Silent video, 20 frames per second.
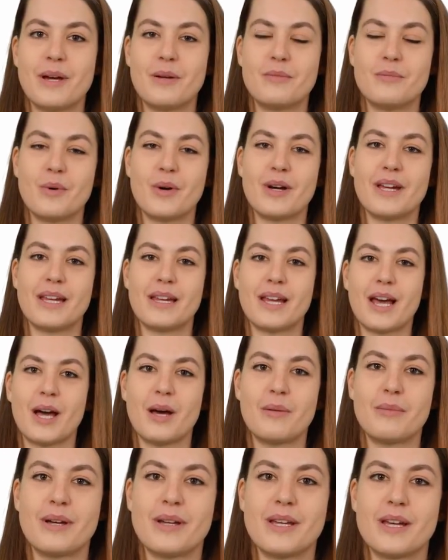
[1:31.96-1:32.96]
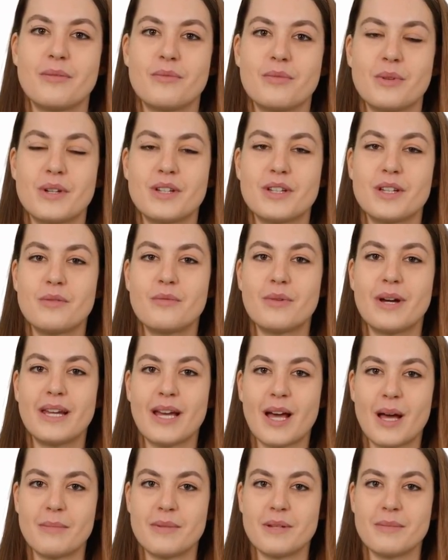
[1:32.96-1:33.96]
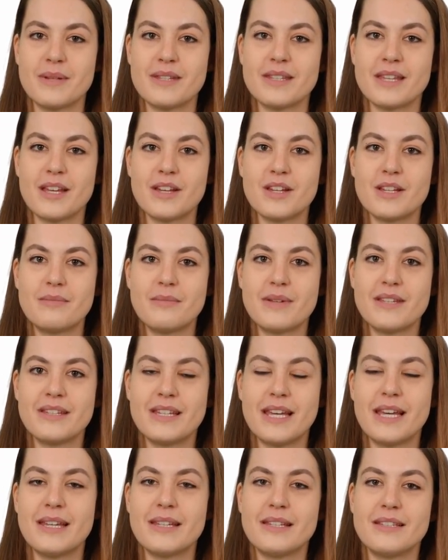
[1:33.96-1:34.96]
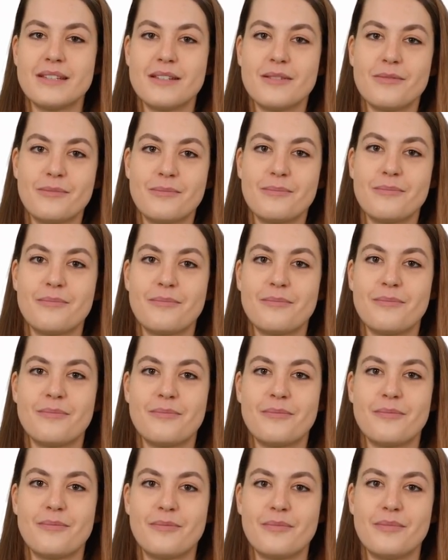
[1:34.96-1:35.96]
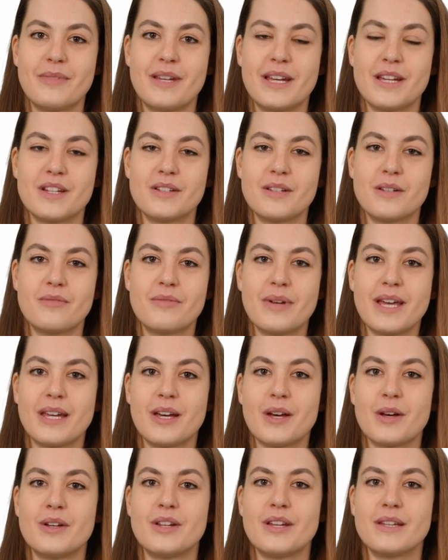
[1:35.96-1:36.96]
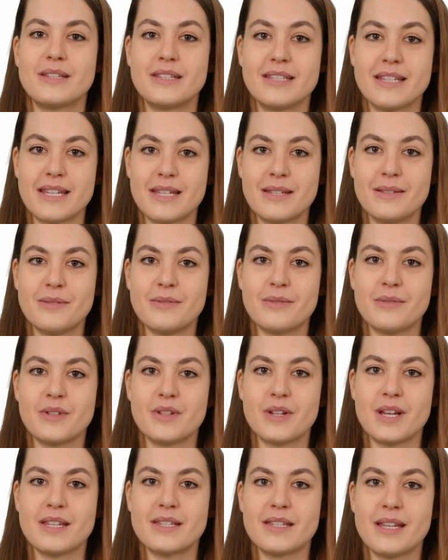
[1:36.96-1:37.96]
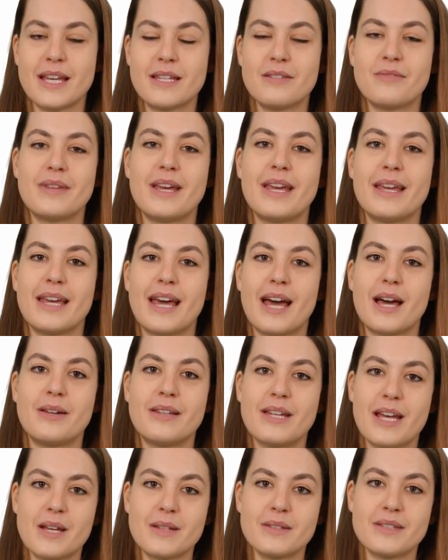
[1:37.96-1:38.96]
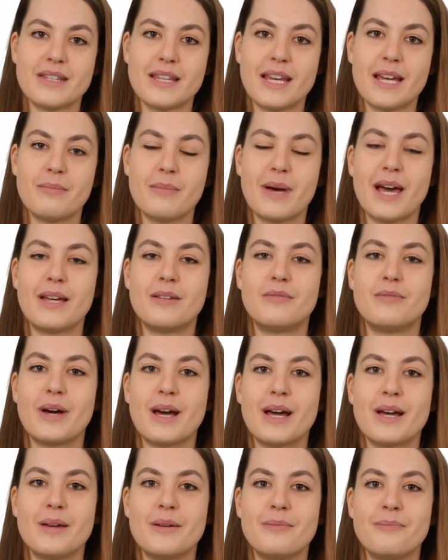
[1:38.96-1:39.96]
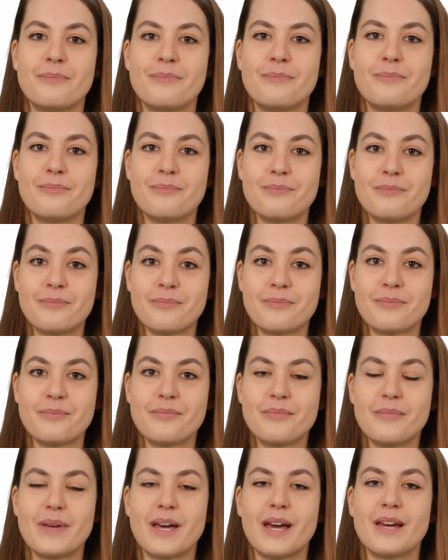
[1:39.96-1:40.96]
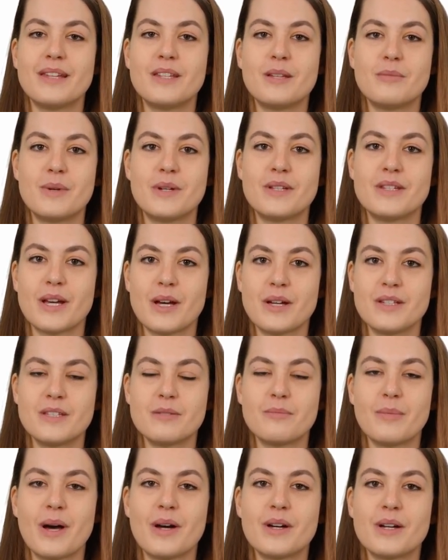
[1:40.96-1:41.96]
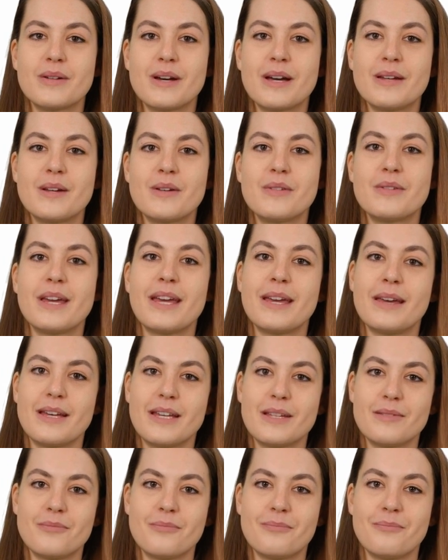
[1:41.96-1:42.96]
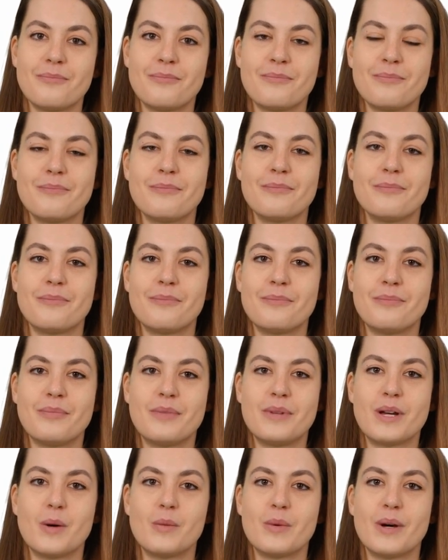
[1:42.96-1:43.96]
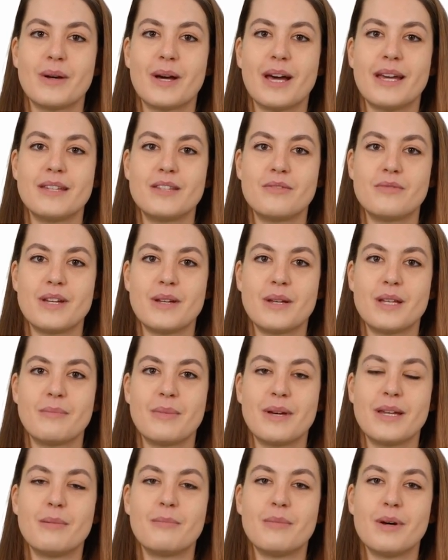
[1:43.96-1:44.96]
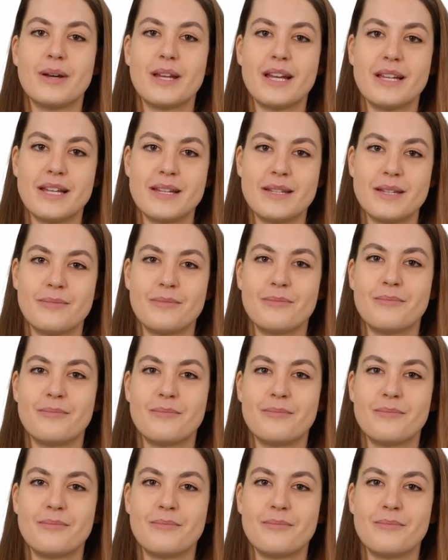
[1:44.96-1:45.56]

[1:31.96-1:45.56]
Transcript: Avoiding common conversion rate optimization mistakes. Ditch the fake urgency, tricks like fake countdowns can backfire. Customers are smarter than you think. No one likes feeling manipulated.